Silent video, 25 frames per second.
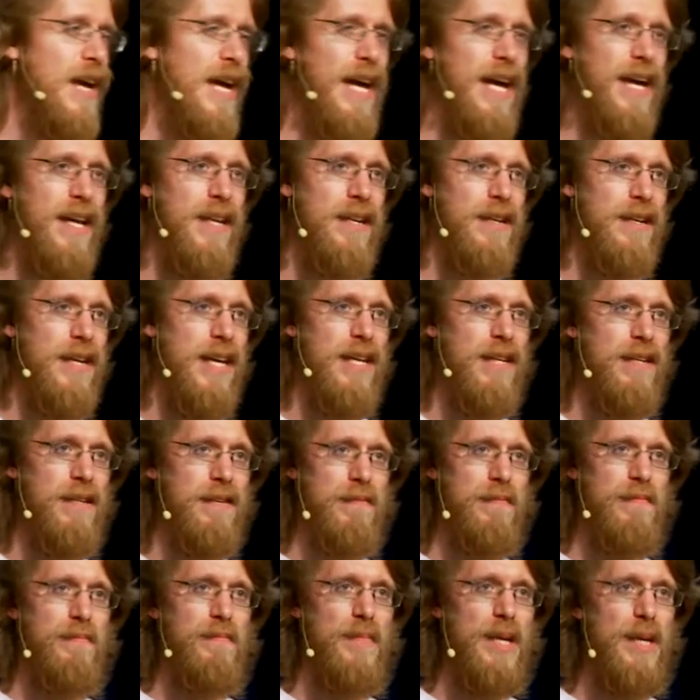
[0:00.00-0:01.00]

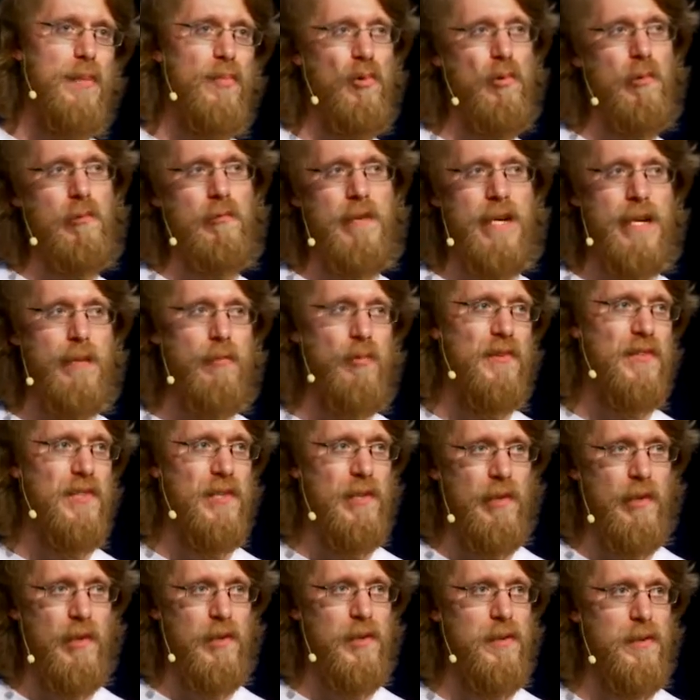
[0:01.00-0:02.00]
and people were able to
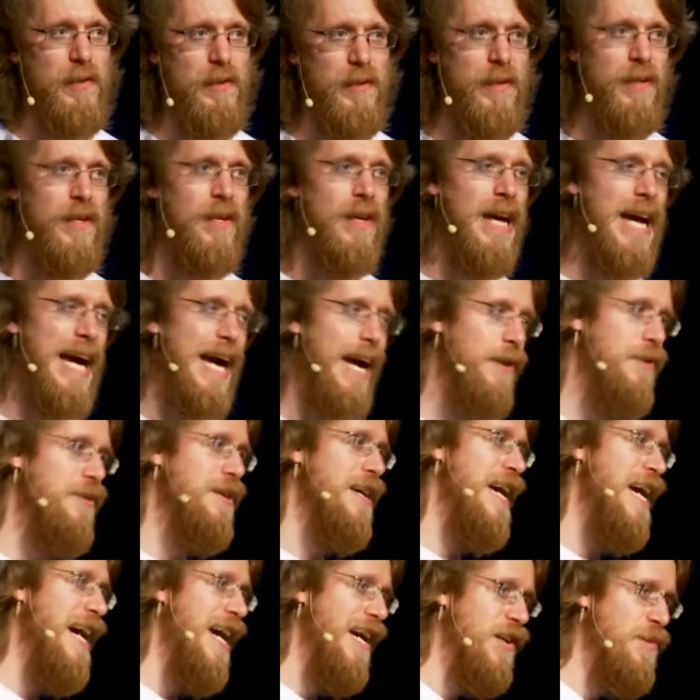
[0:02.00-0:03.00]
learn how
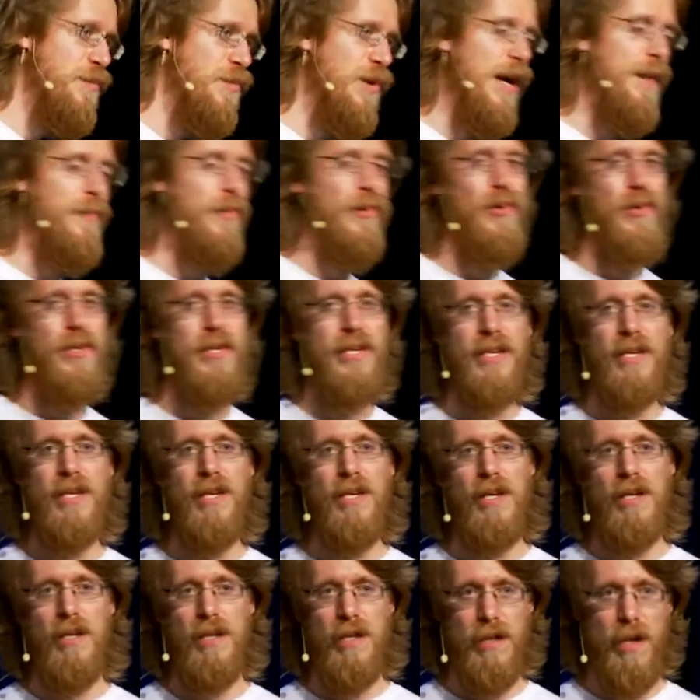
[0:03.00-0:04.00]
to act properly
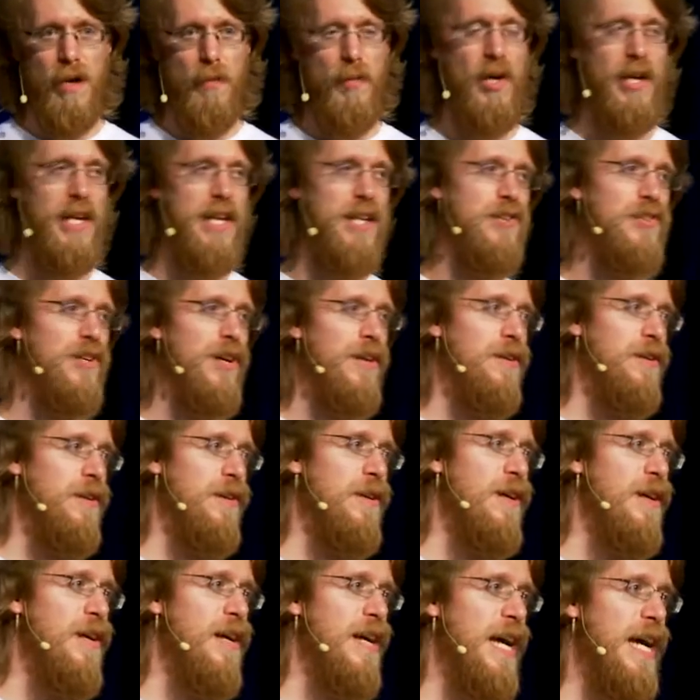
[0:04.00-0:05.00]
among each
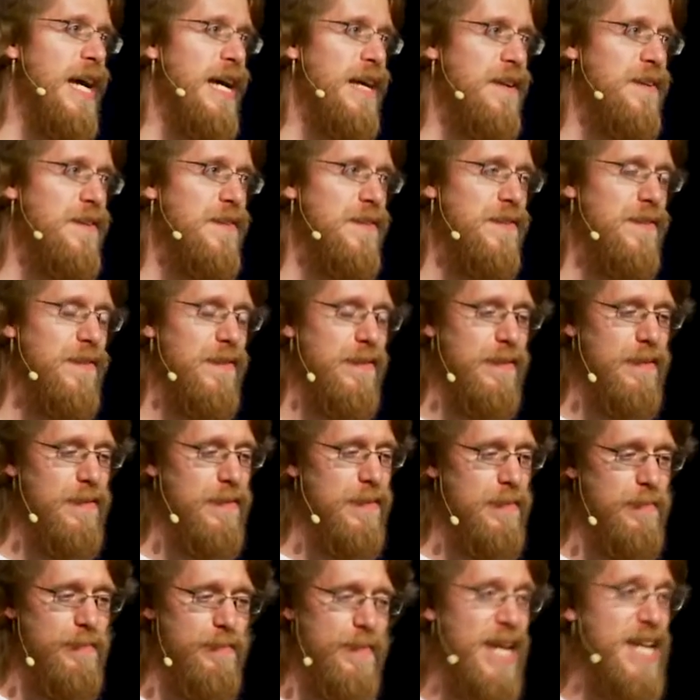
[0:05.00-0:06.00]
other and
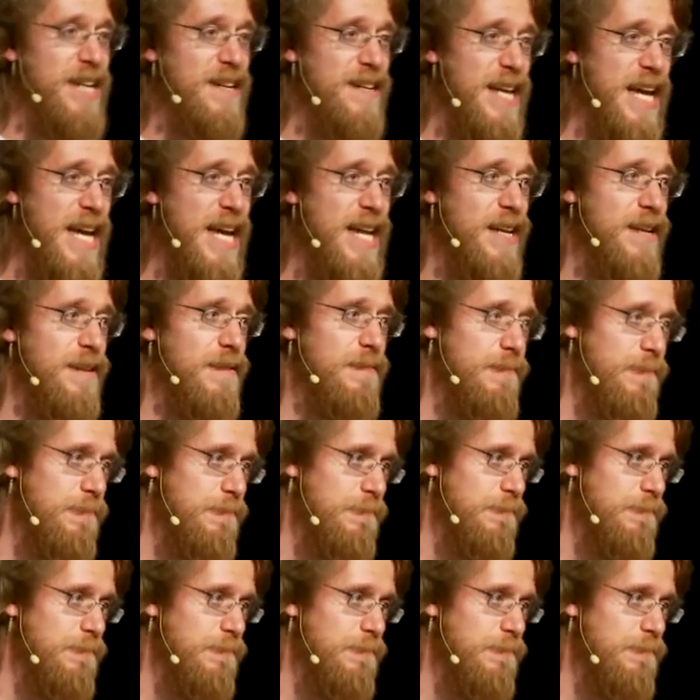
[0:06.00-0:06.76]
maintain